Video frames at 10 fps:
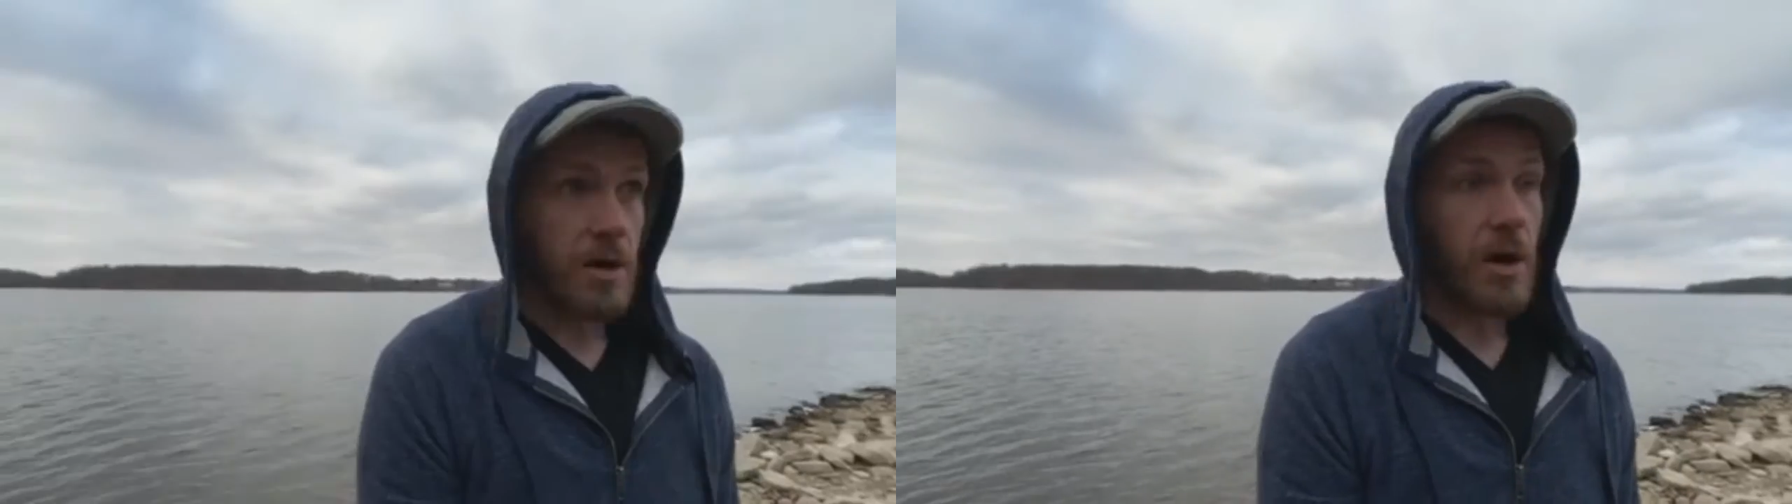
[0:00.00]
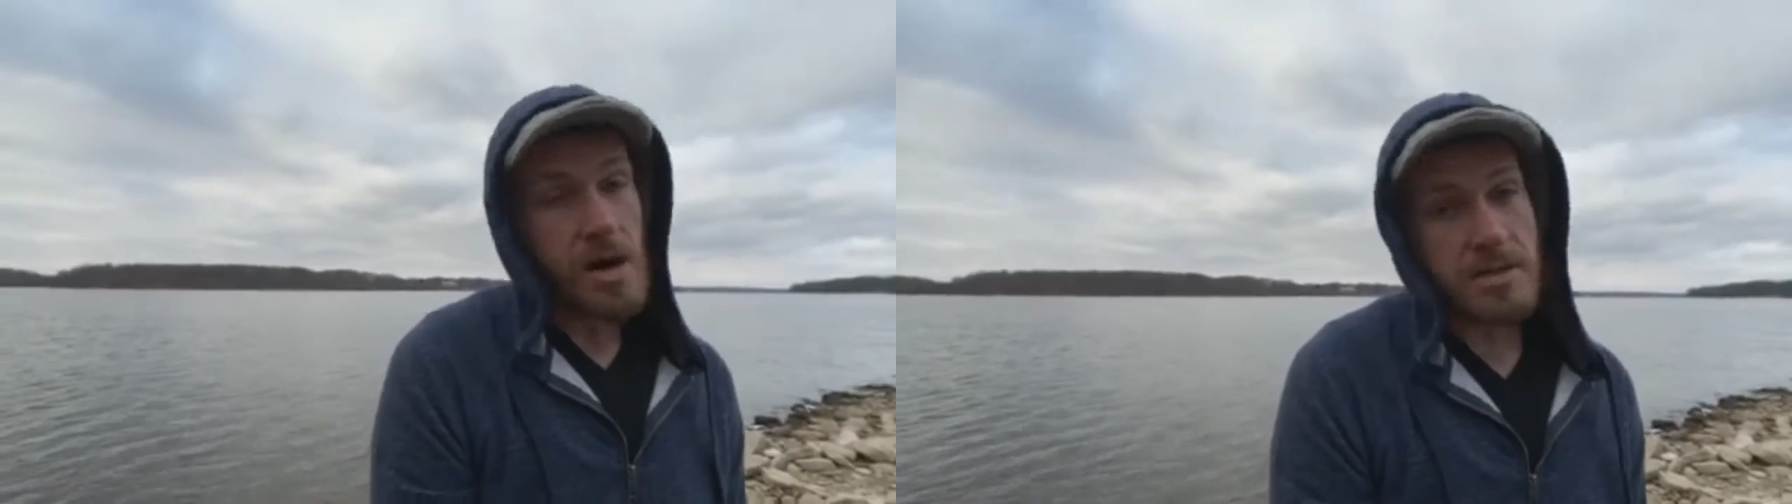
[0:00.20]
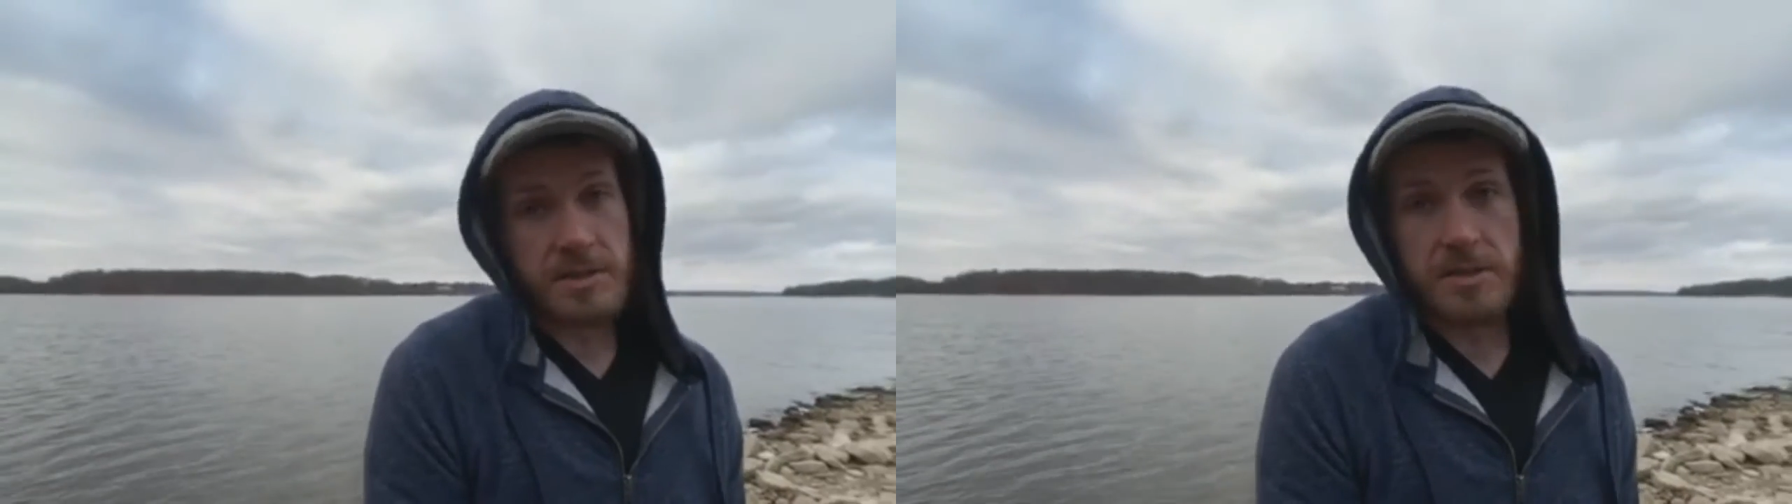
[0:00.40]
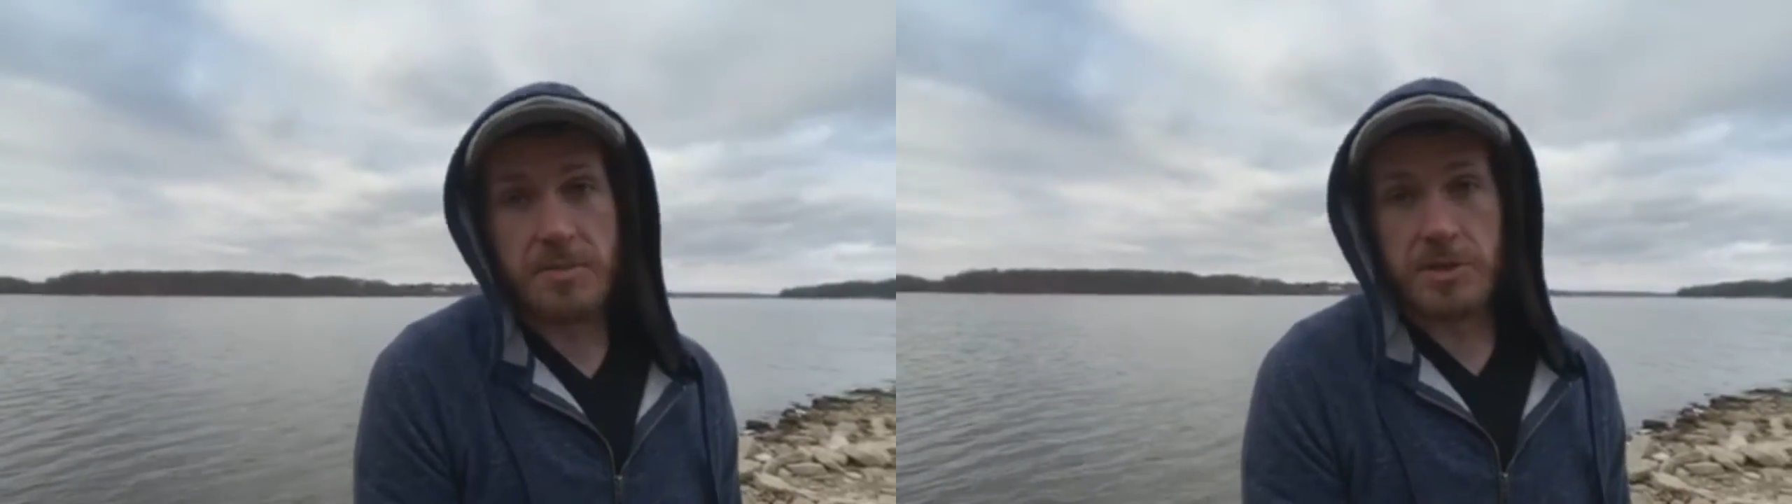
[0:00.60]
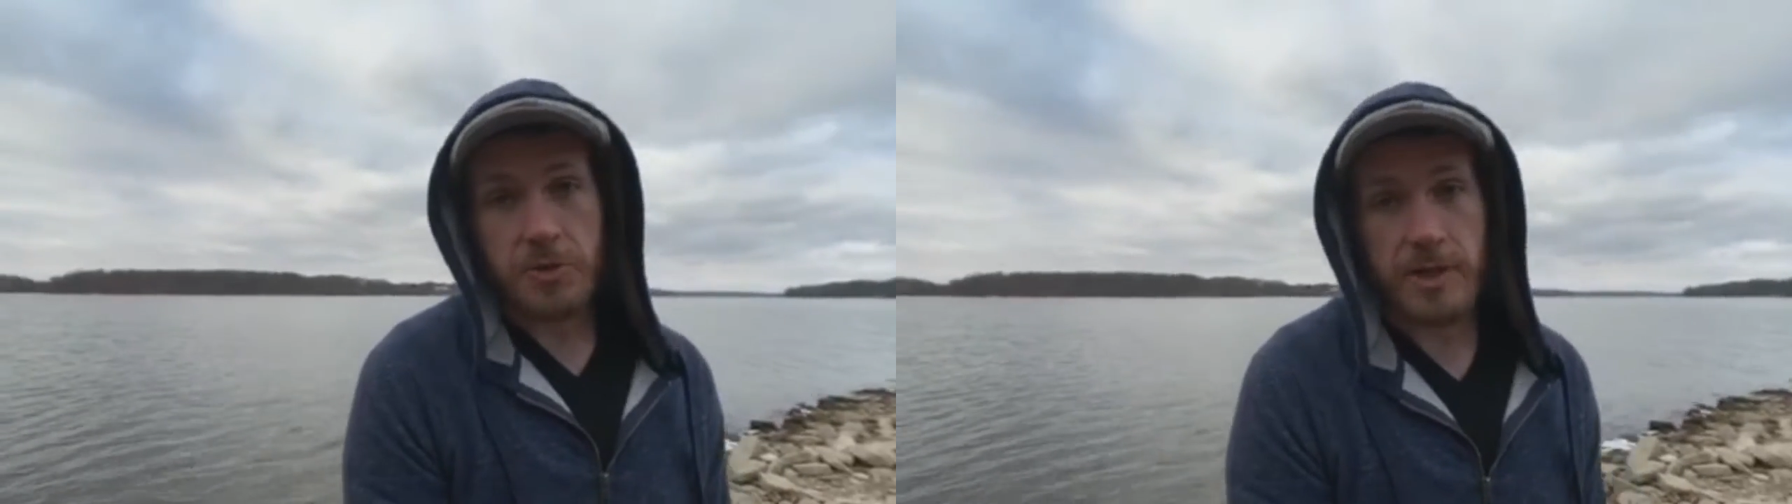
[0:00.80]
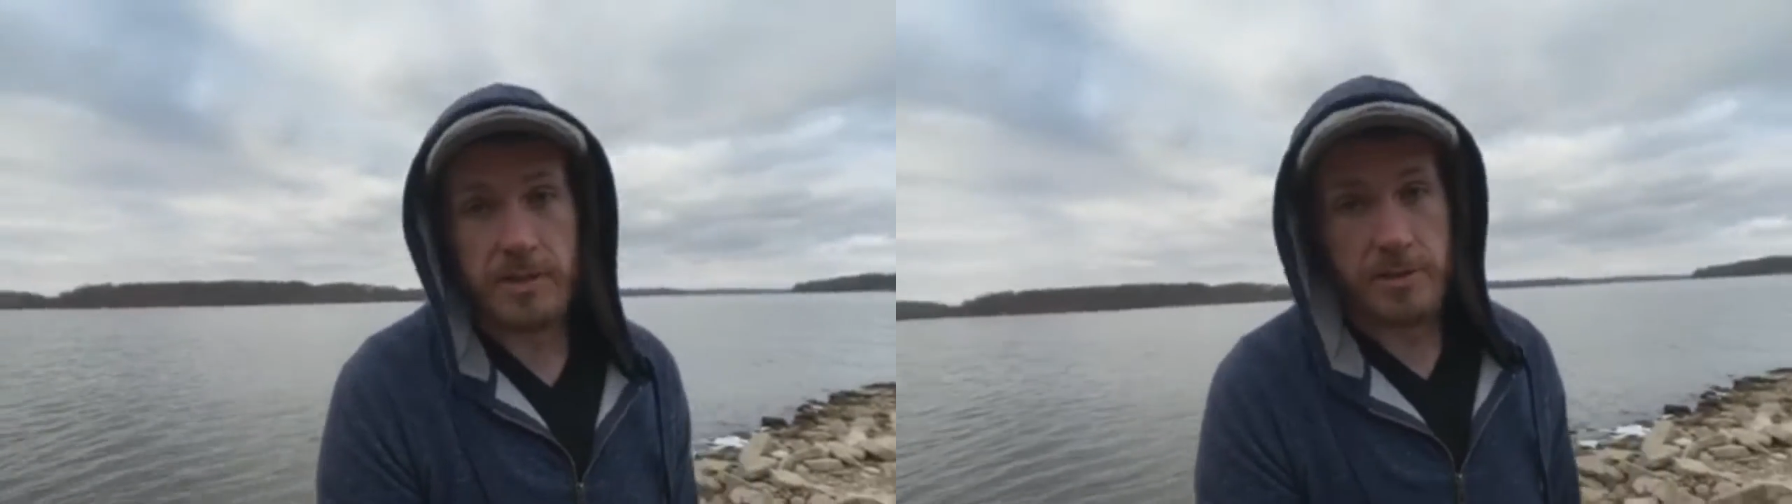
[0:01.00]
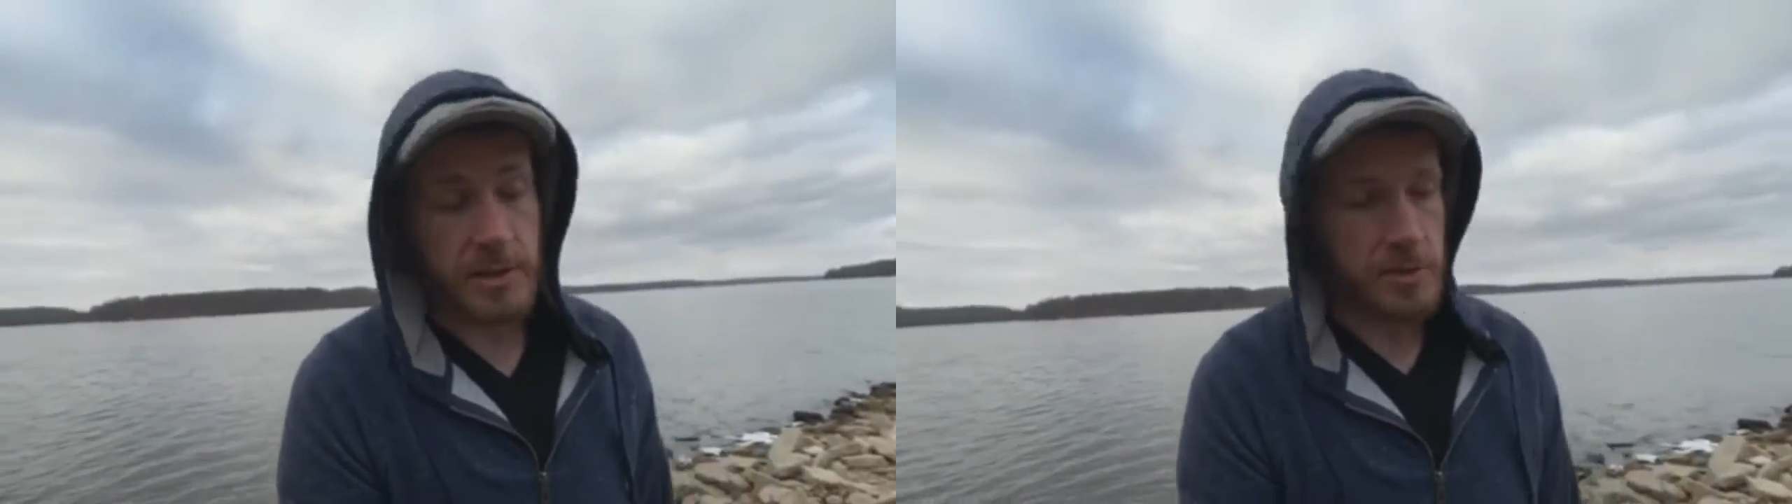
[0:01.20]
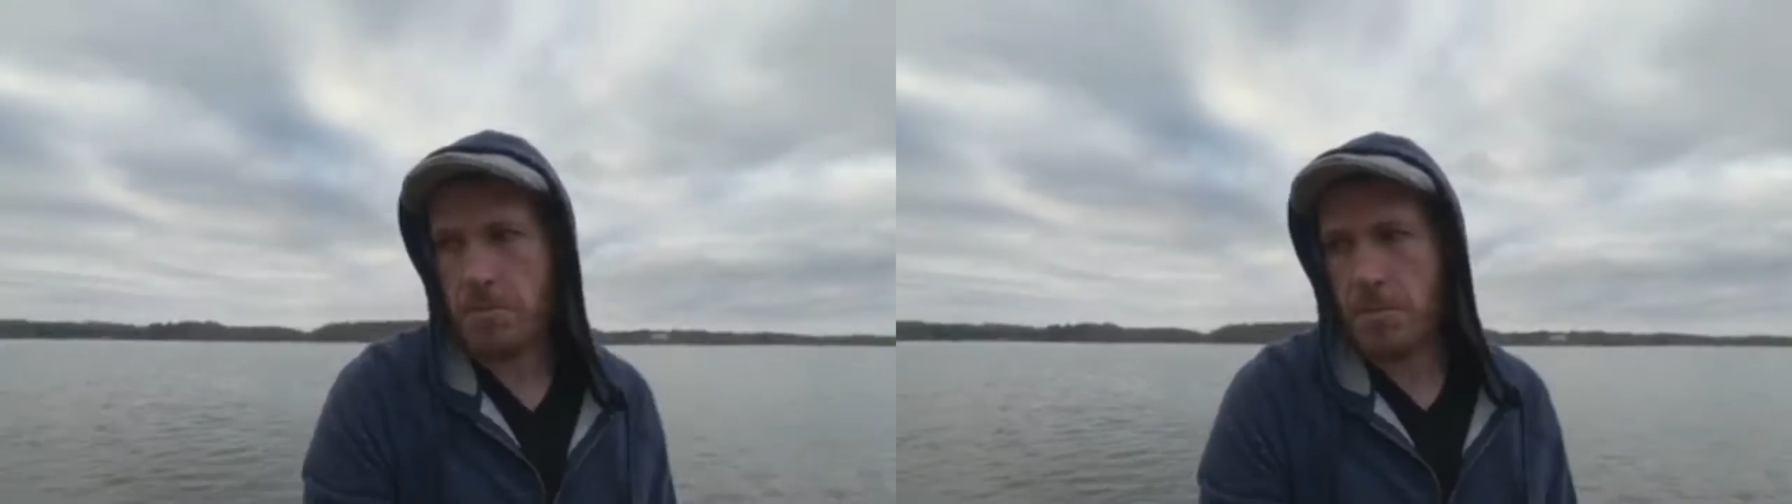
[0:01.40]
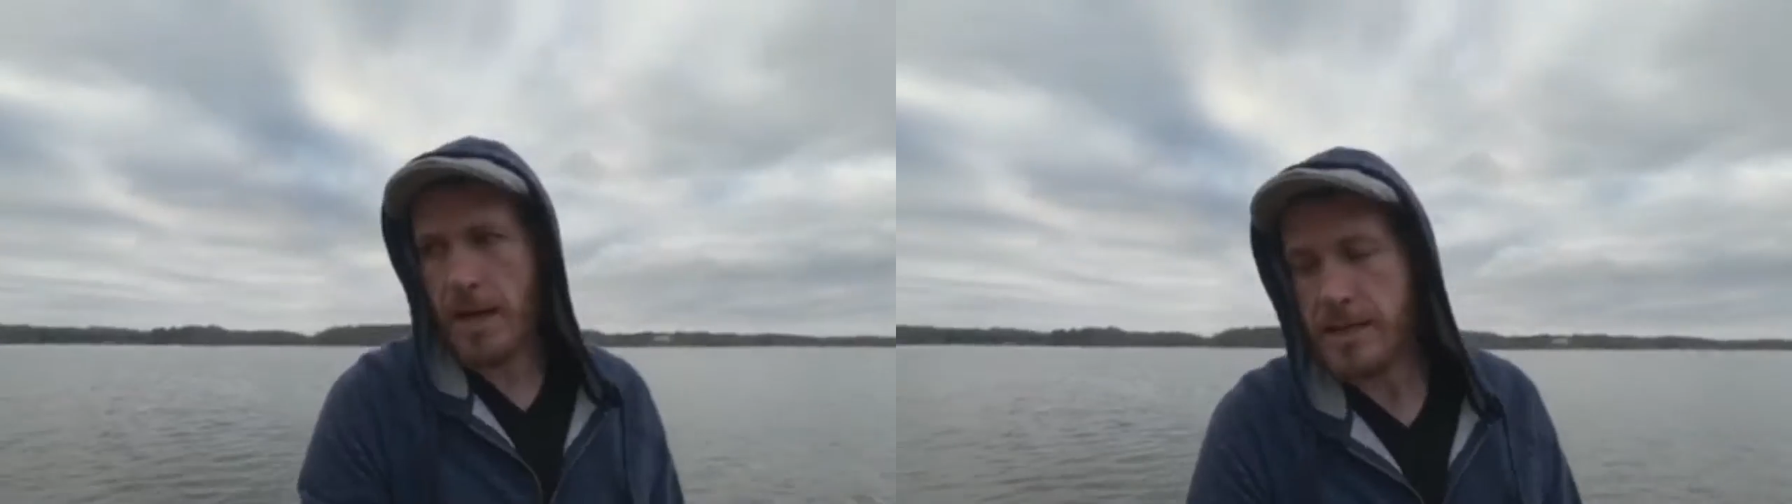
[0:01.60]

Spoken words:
Honestly, it'd be a great learning tool.